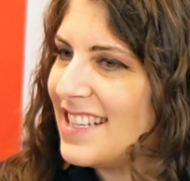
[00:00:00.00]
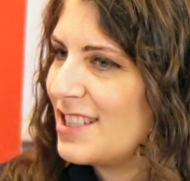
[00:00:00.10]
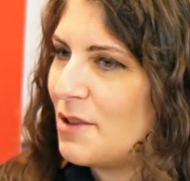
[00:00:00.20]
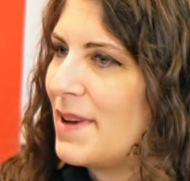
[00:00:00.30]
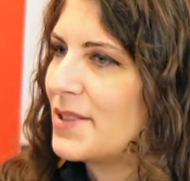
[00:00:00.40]

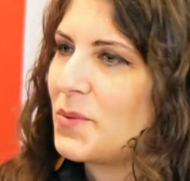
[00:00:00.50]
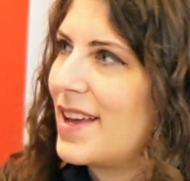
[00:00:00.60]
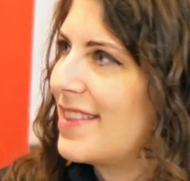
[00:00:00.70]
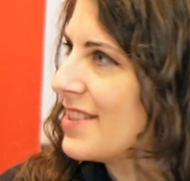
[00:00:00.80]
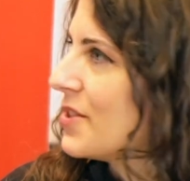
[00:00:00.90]
is the best
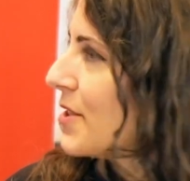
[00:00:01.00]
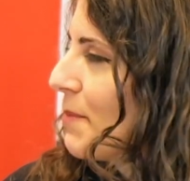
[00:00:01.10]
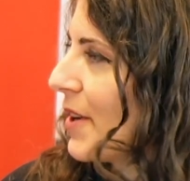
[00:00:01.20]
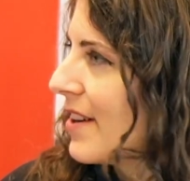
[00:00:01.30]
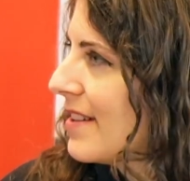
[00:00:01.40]
way, I think, to
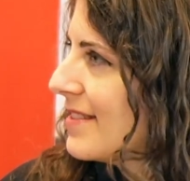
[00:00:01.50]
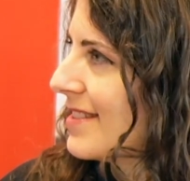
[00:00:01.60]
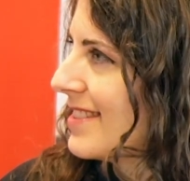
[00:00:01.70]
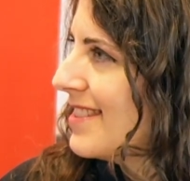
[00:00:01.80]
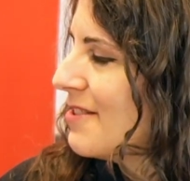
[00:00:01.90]

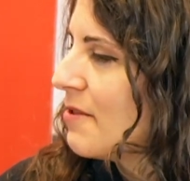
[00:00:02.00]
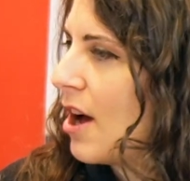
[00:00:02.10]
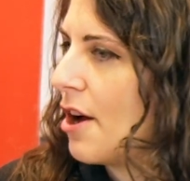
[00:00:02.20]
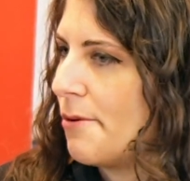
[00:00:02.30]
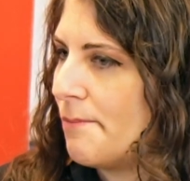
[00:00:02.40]
experience
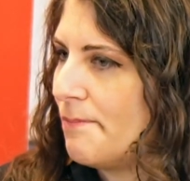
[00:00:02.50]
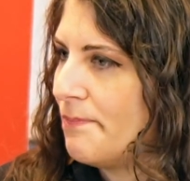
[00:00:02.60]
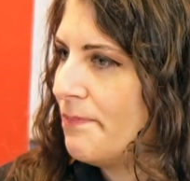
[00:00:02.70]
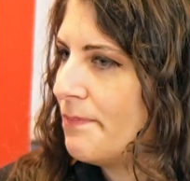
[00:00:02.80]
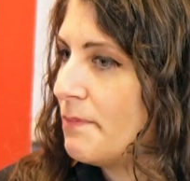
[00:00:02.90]

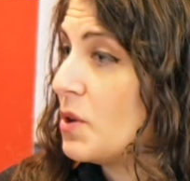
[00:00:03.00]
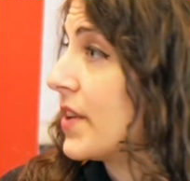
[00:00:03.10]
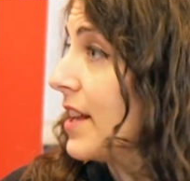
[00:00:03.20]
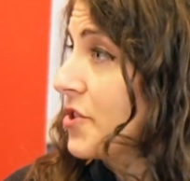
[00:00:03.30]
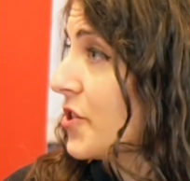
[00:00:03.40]

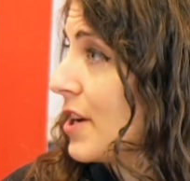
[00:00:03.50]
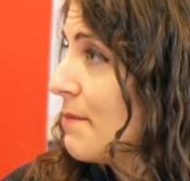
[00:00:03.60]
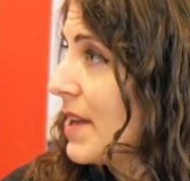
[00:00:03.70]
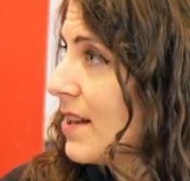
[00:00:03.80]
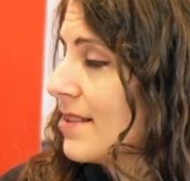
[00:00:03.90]
music
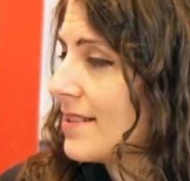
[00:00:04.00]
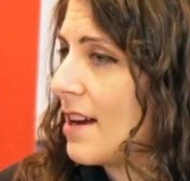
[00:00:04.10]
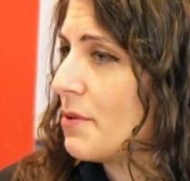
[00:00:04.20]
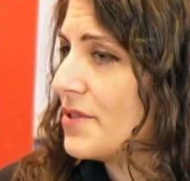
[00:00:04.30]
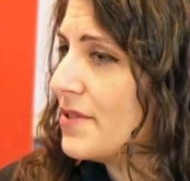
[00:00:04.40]
history. Because
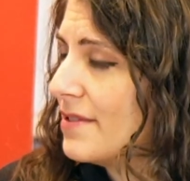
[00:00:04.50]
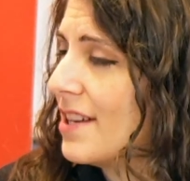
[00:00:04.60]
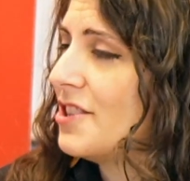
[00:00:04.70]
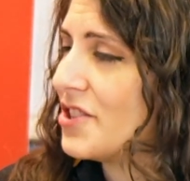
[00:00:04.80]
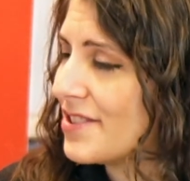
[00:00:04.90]
I was
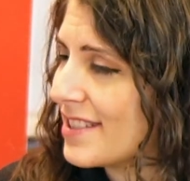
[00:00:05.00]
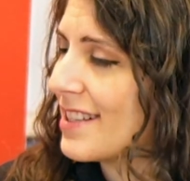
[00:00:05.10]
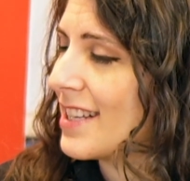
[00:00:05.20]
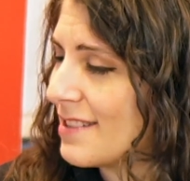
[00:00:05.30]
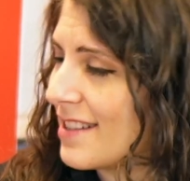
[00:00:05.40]
just
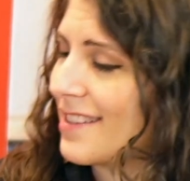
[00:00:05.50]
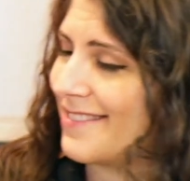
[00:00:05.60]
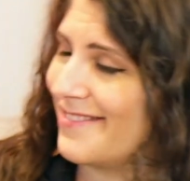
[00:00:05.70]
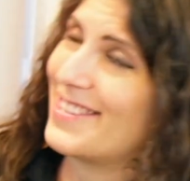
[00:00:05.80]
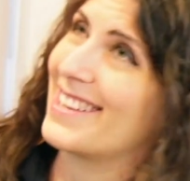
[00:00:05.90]

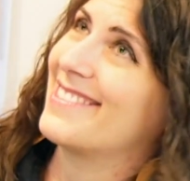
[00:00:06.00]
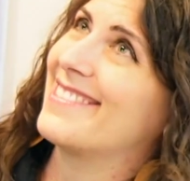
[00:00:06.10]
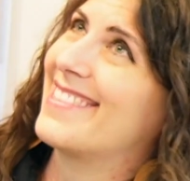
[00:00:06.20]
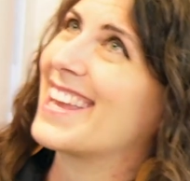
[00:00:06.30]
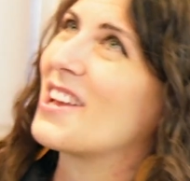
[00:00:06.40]

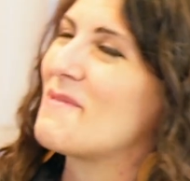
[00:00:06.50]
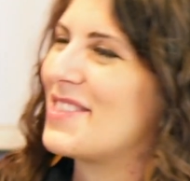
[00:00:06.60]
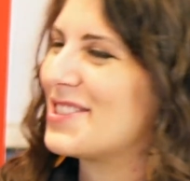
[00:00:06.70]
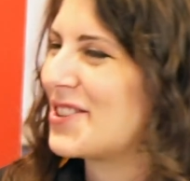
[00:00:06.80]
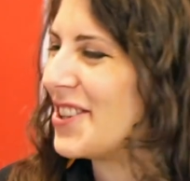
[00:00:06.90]
thinking
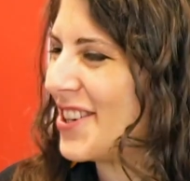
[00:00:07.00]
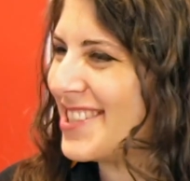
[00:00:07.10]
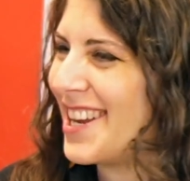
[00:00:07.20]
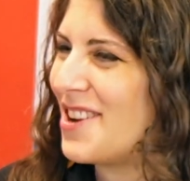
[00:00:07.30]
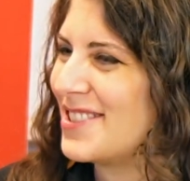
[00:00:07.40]
about this earlier
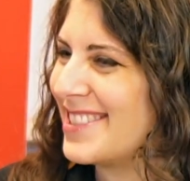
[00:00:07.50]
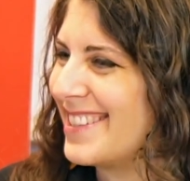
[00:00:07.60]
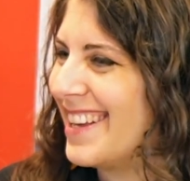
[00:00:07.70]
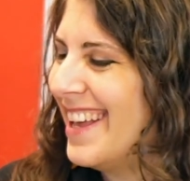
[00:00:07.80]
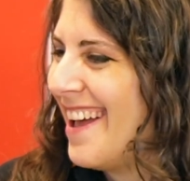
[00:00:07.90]
today. I was
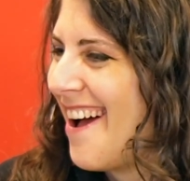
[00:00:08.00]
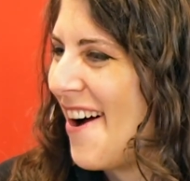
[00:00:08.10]
in